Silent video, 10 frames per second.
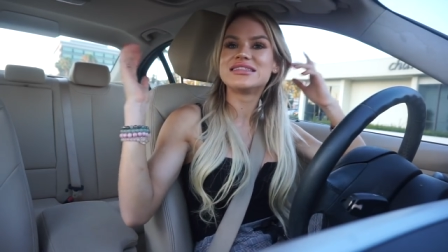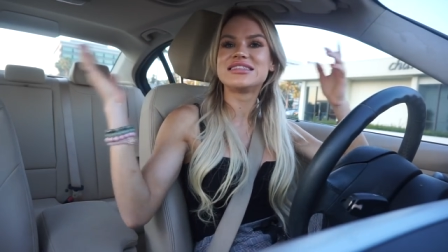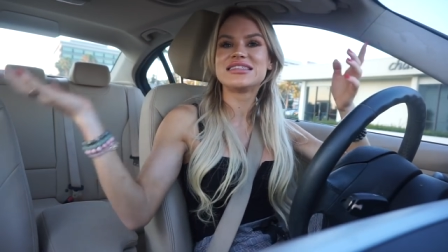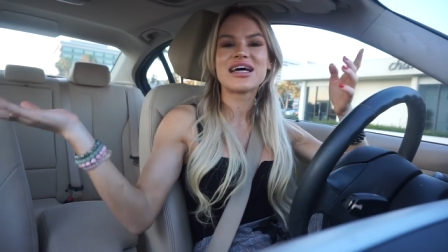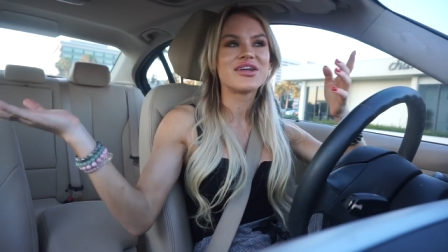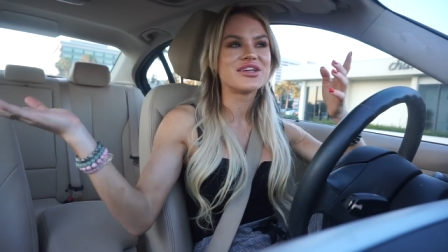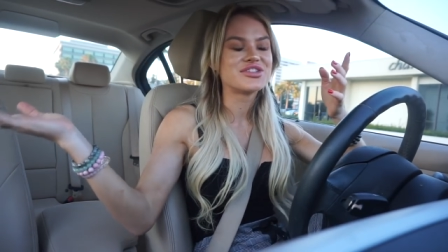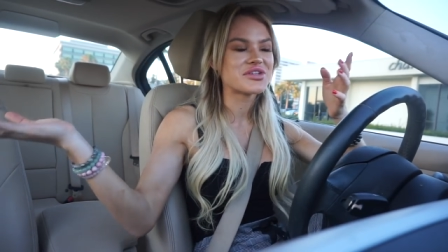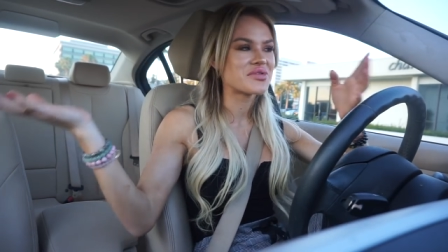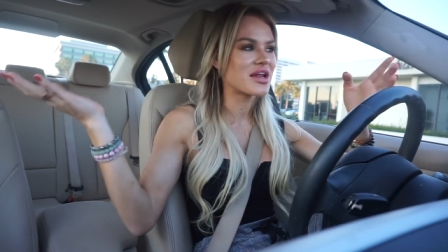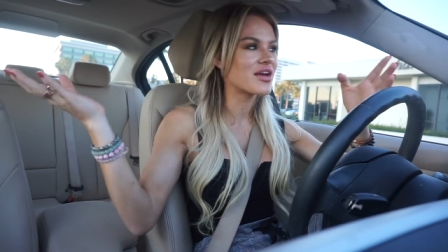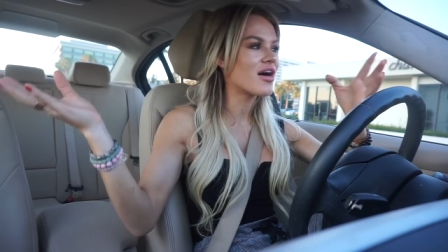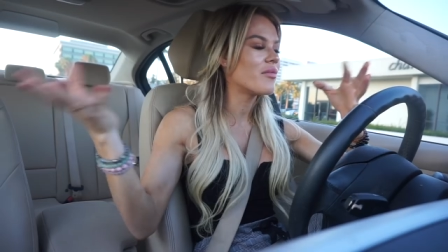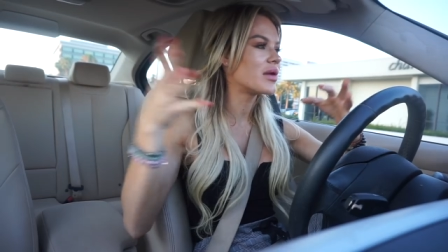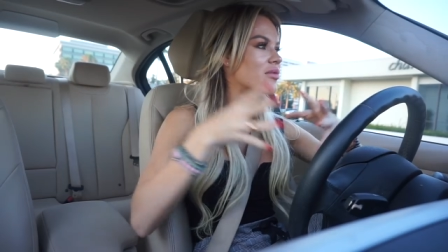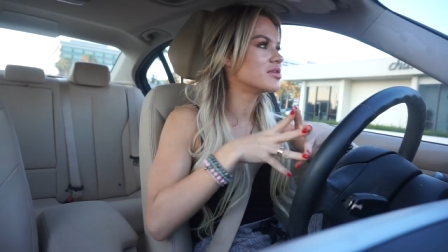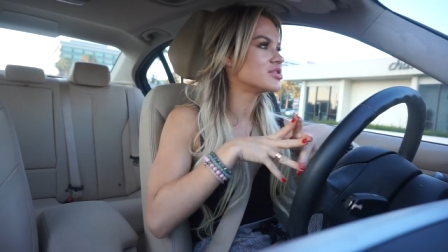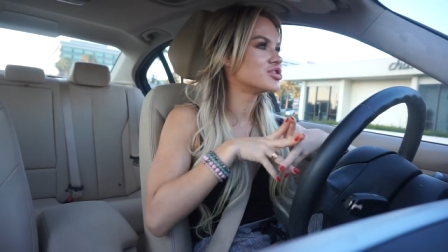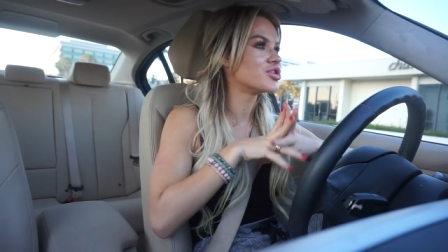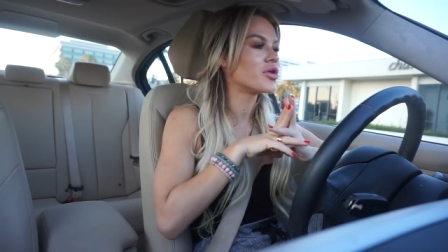sit down and show you what i got but i wanted
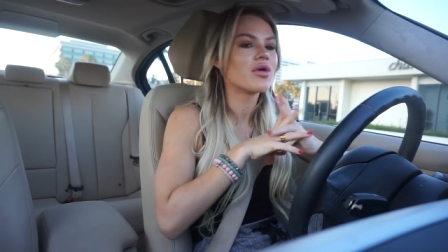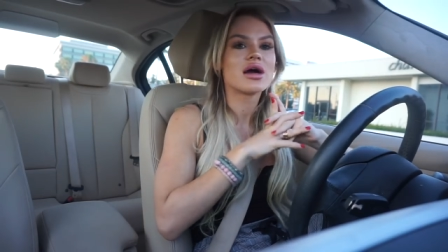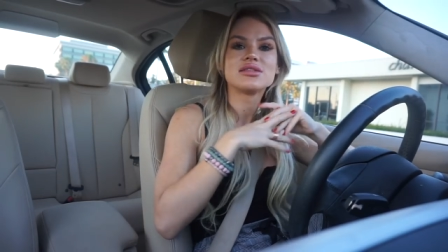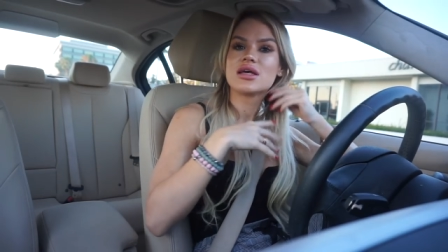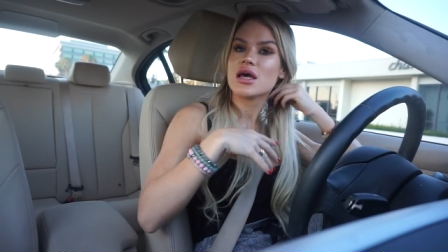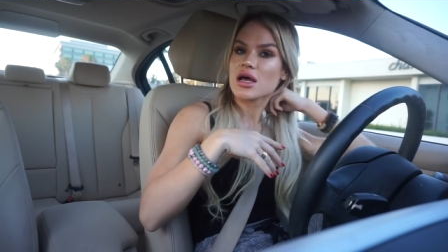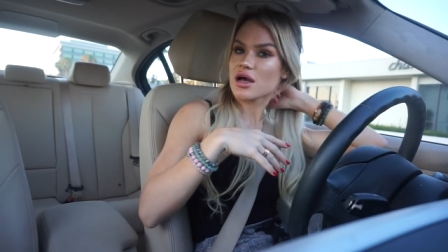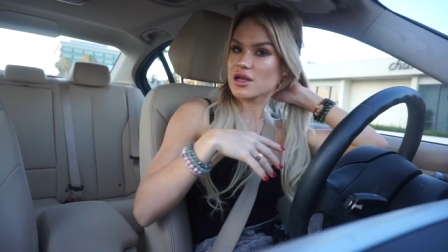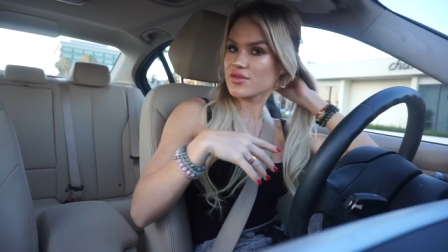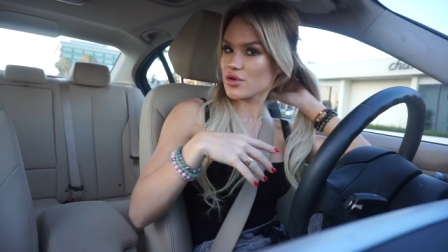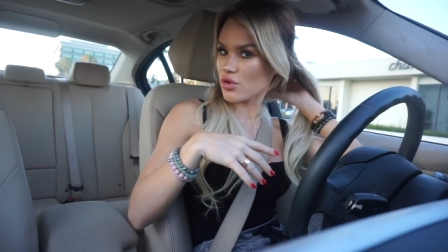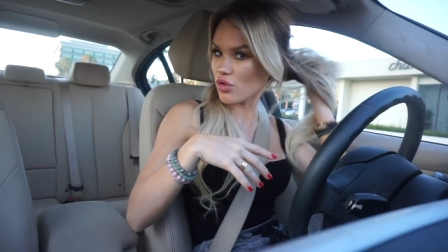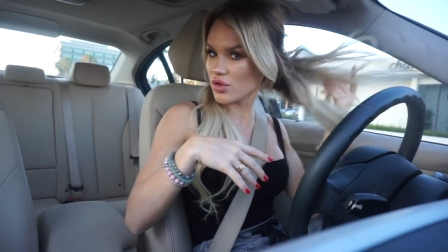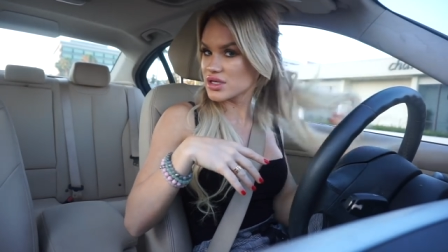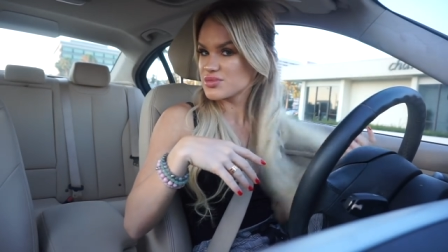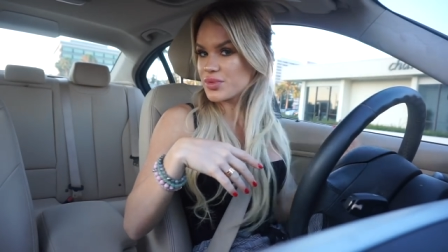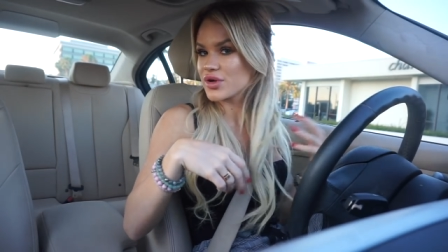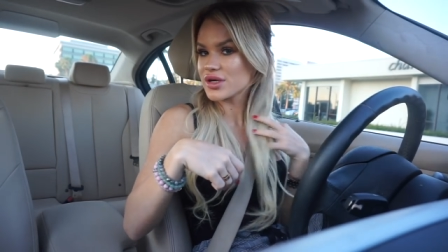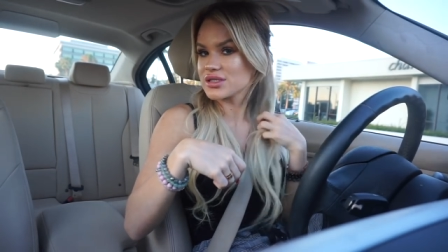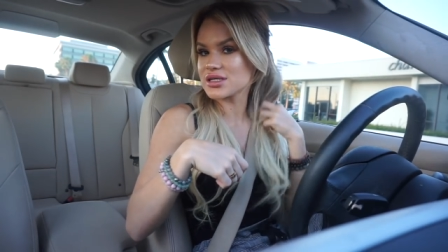to show you guys kind of the whole
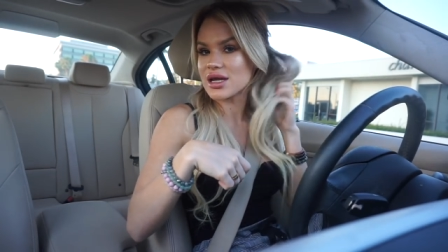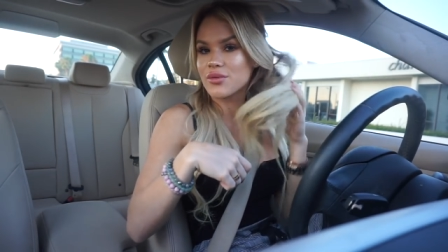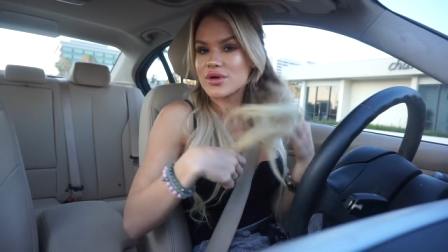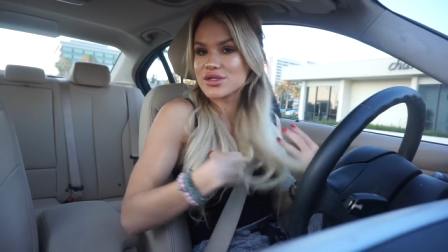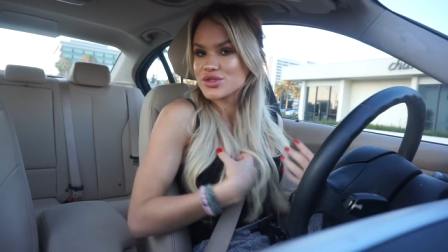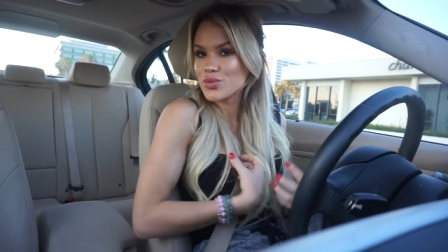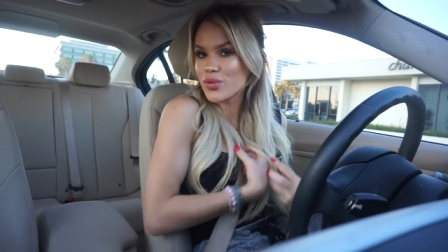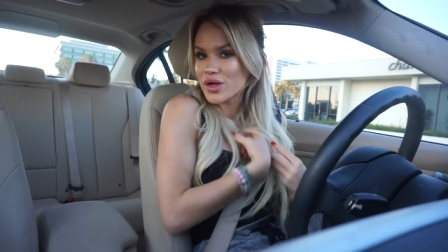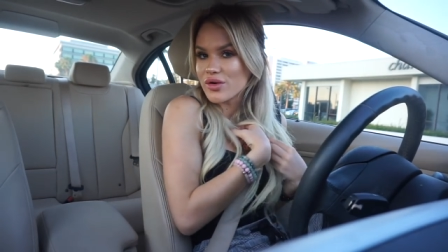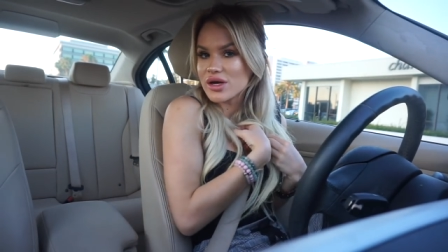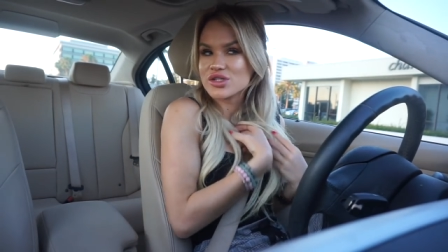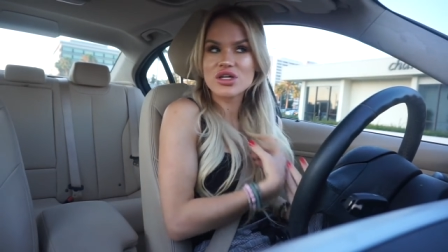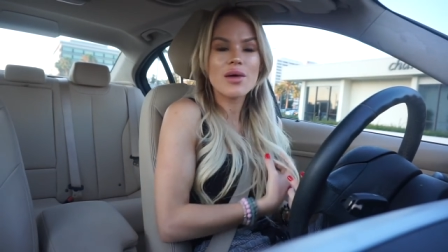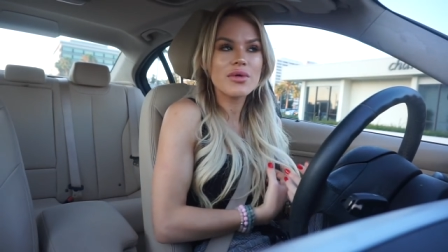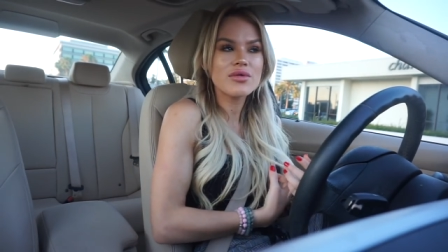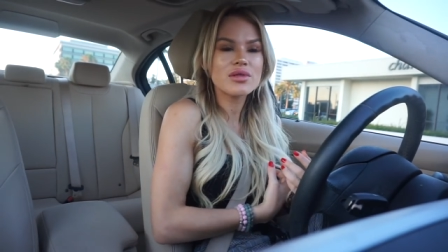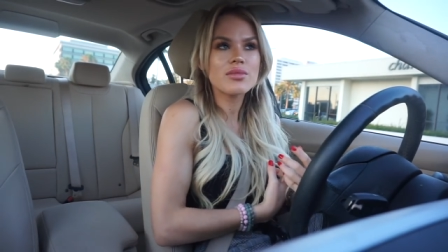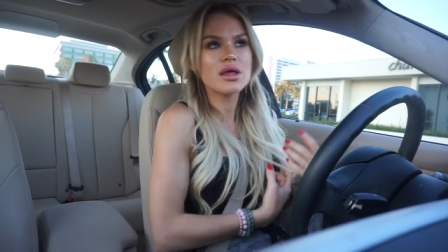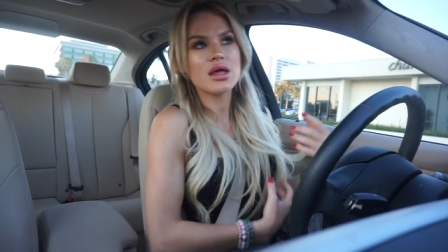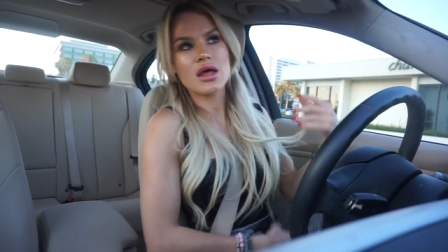experience and i wanted to bring you guys shopping with
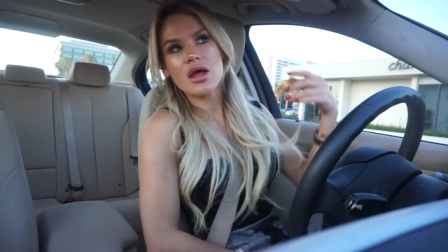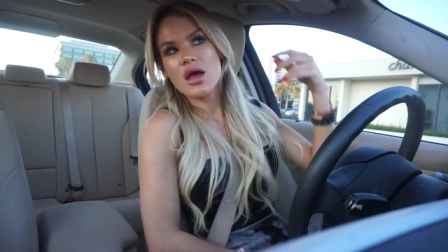me